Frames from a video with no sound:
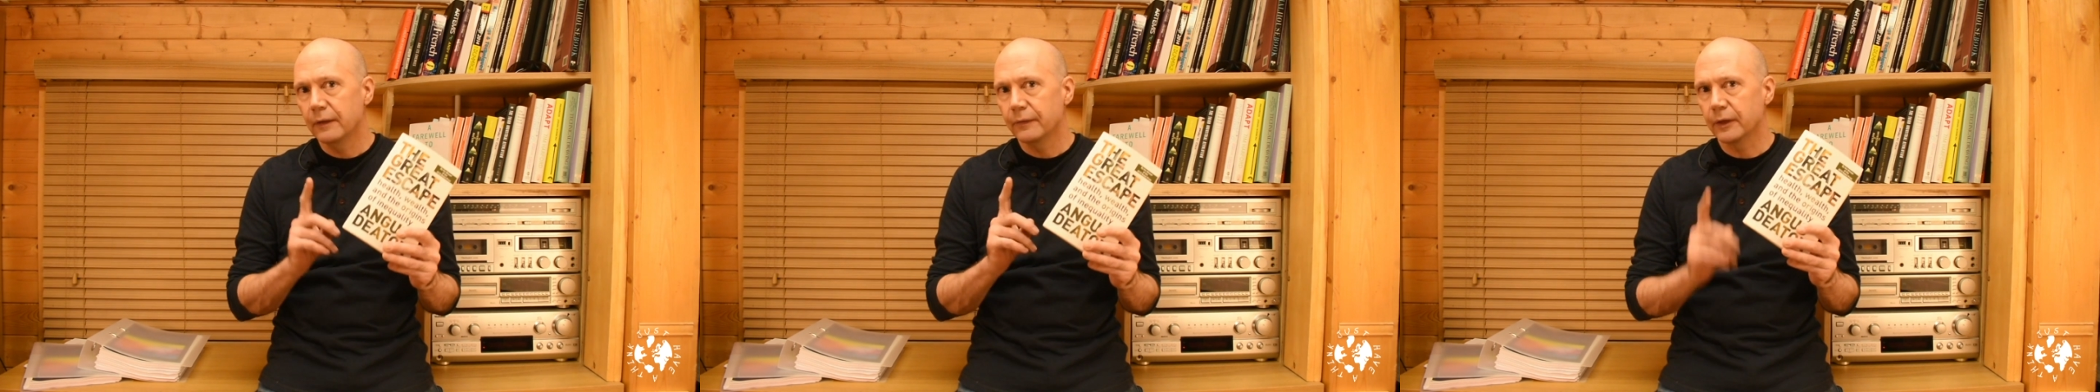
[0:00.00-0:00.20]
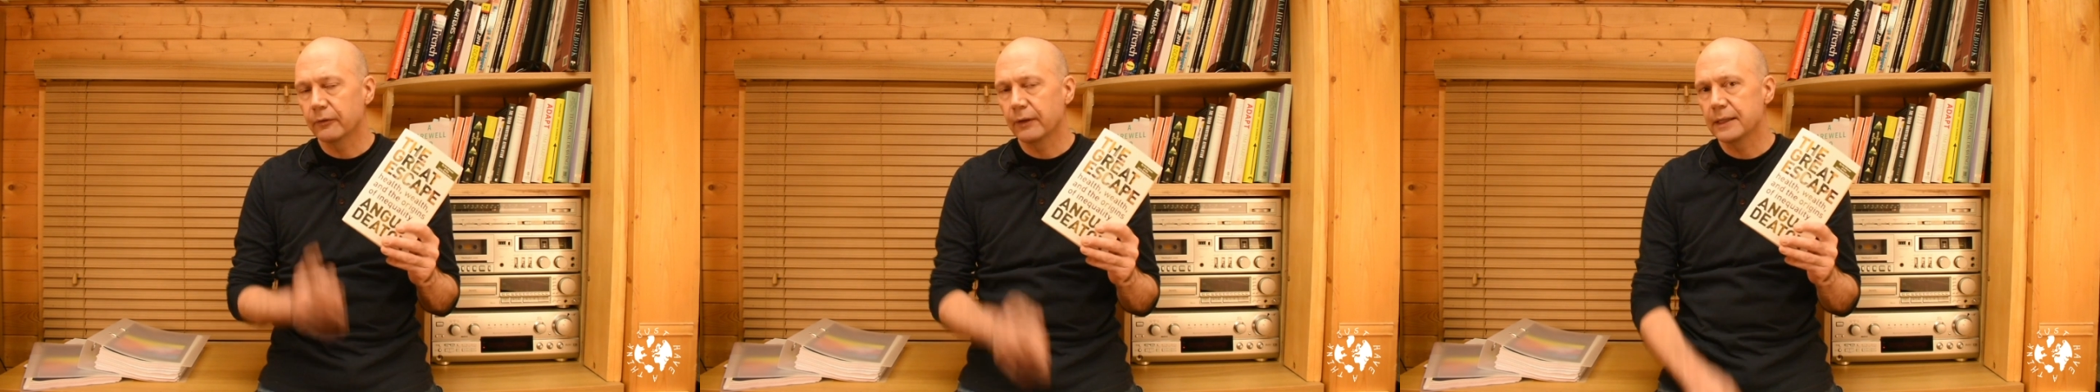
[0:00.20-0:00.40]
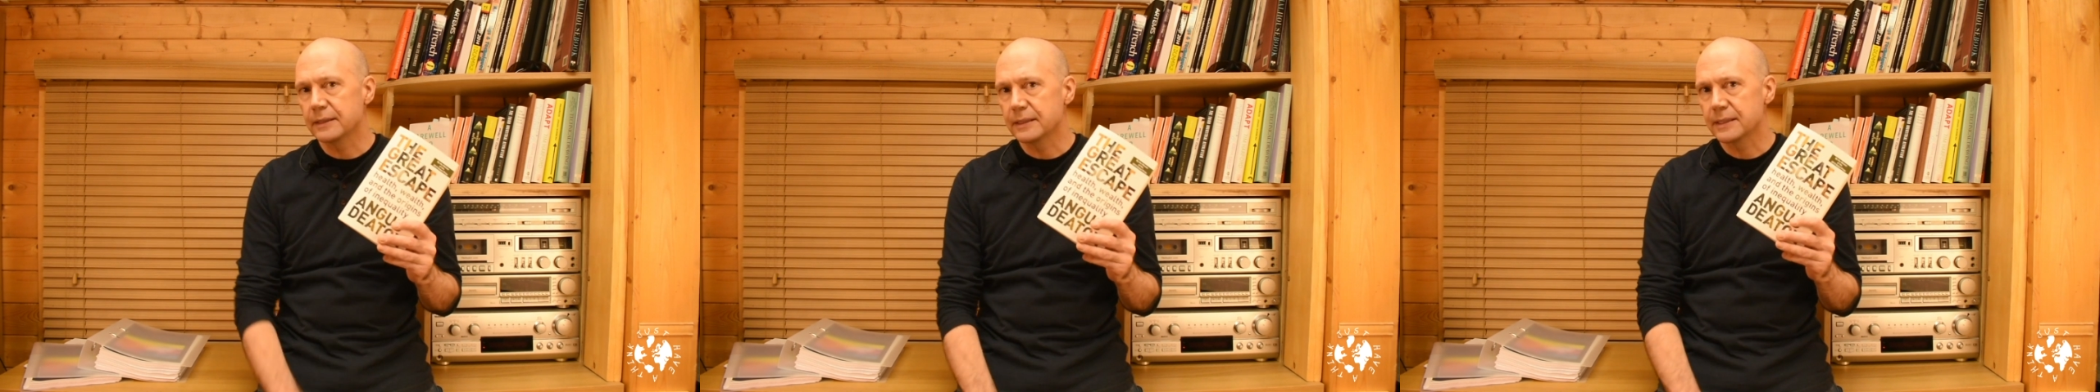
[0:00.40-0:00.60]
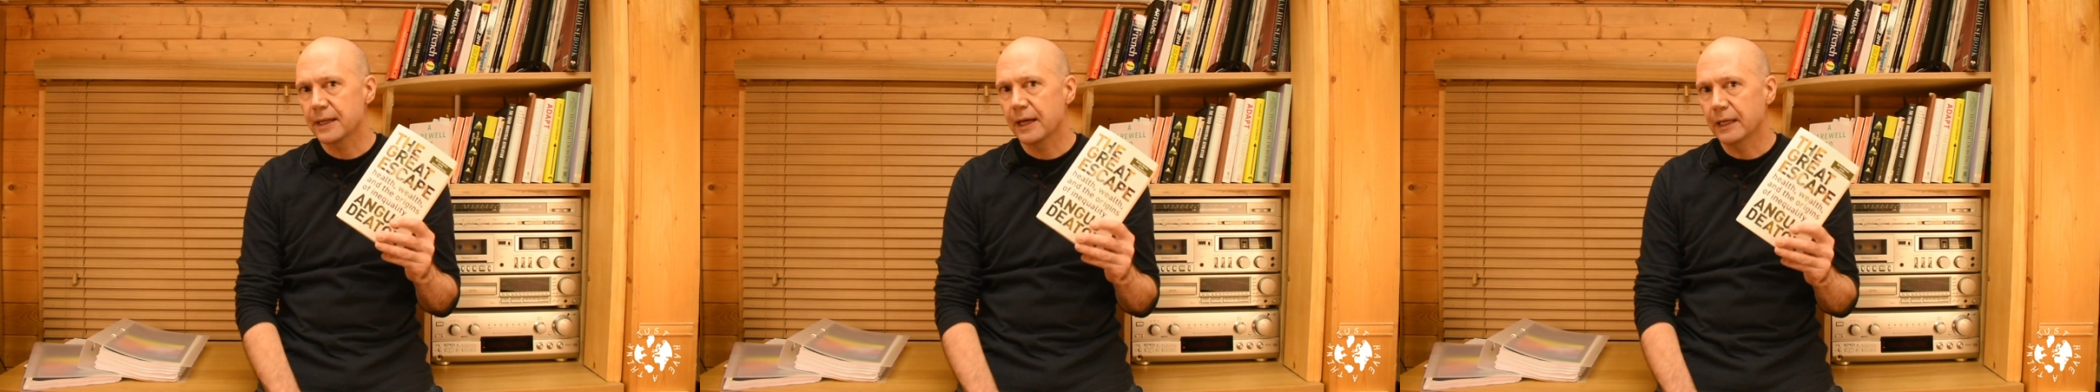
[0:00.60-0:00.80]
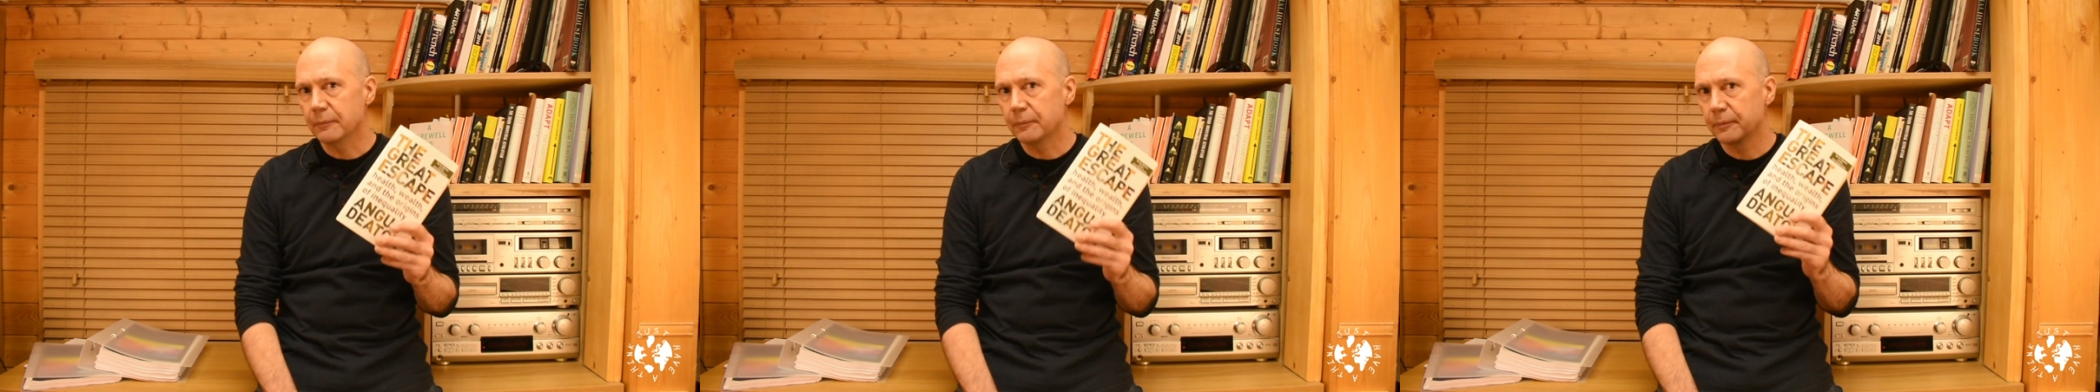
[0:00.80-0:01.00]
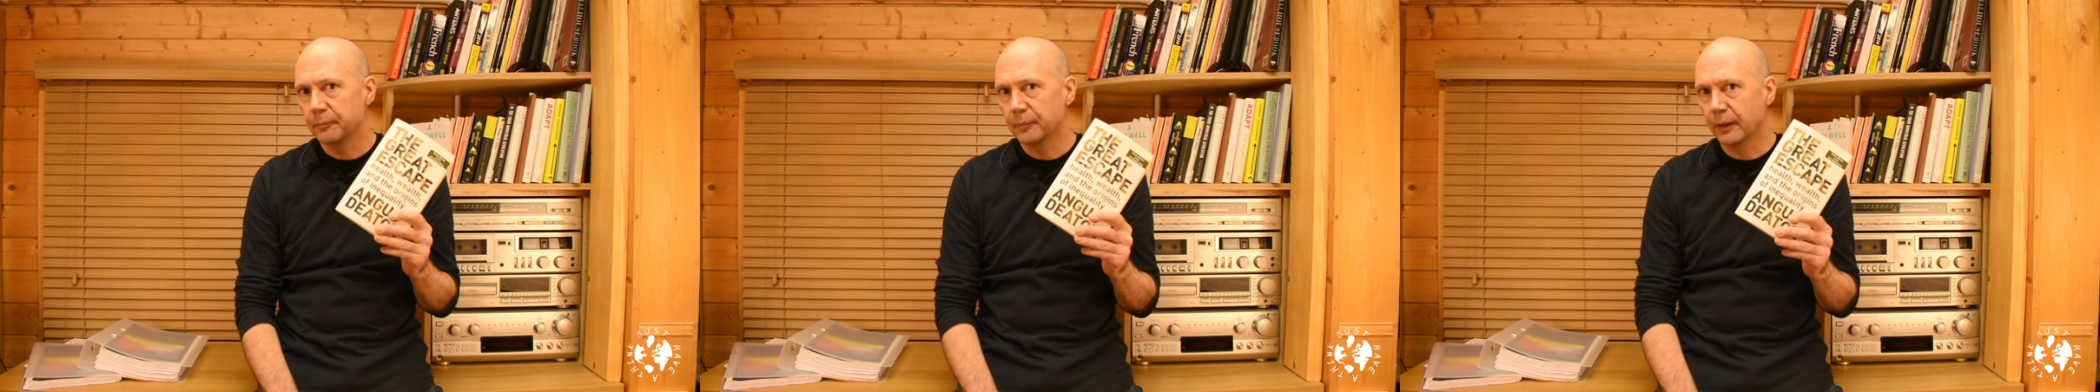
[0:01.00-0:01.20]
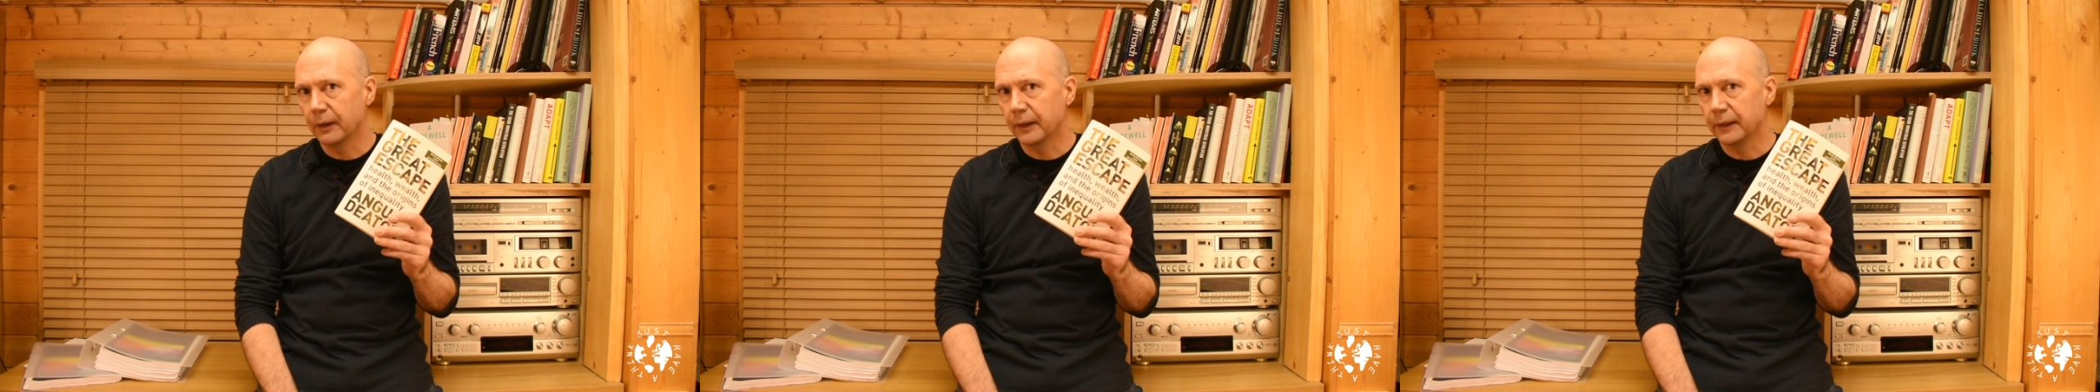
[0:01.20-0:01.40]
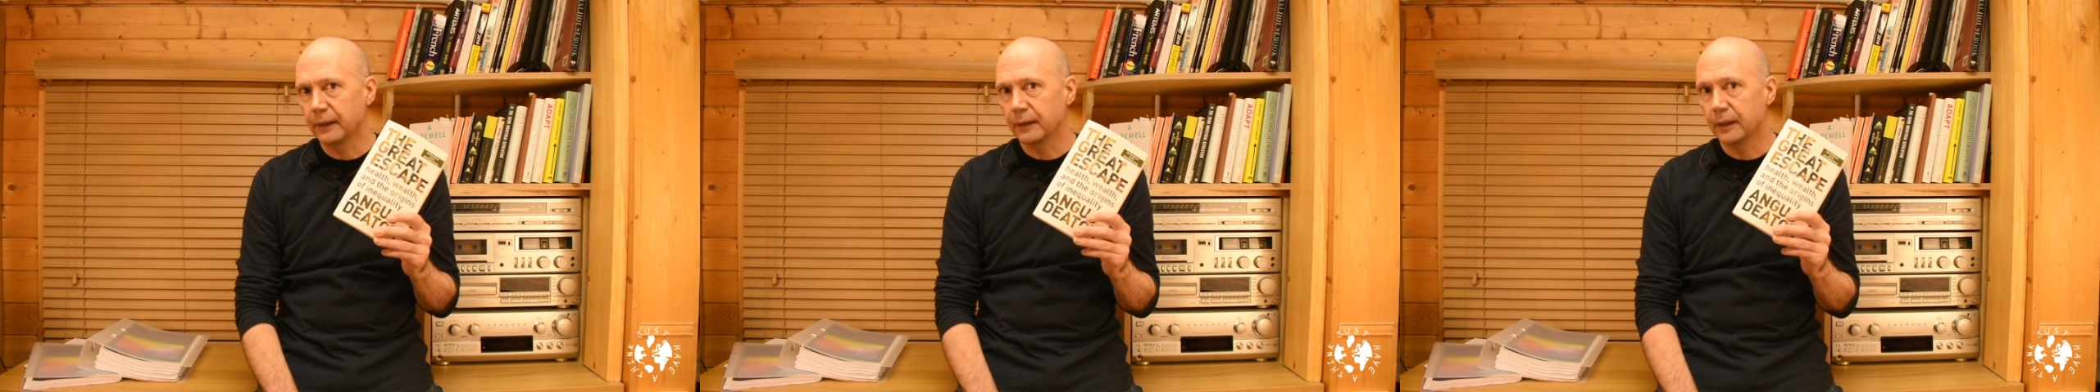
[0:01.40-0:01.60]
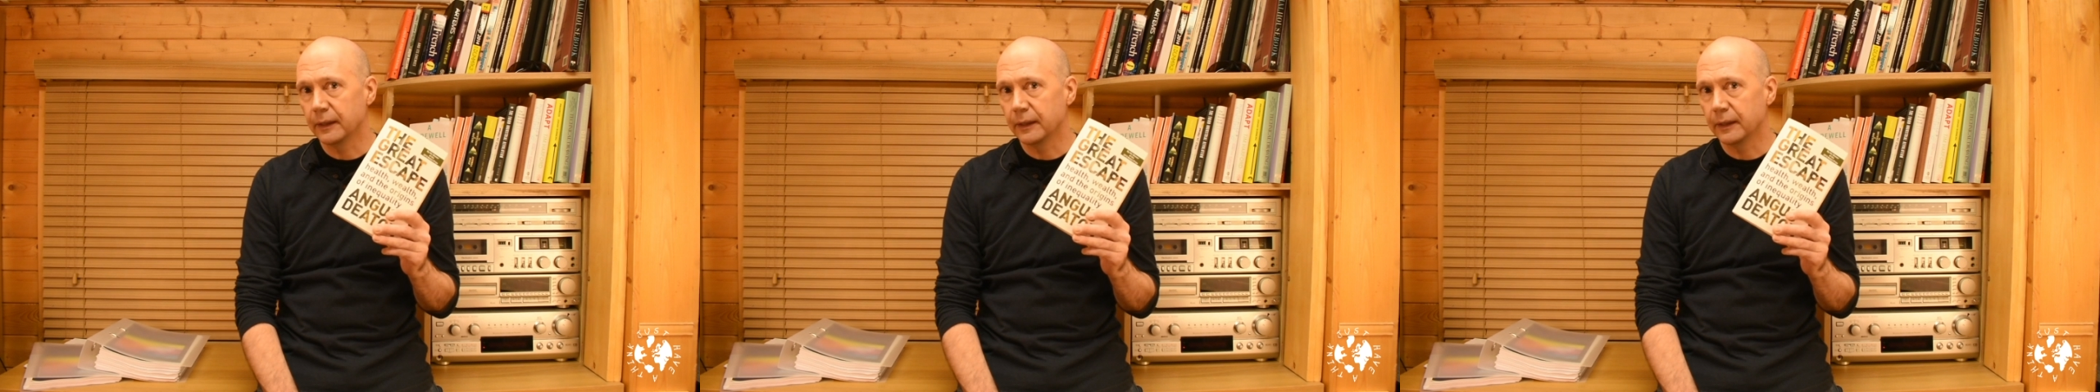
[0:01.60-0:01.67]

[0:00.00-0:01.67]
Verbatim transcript: The Great Escape, by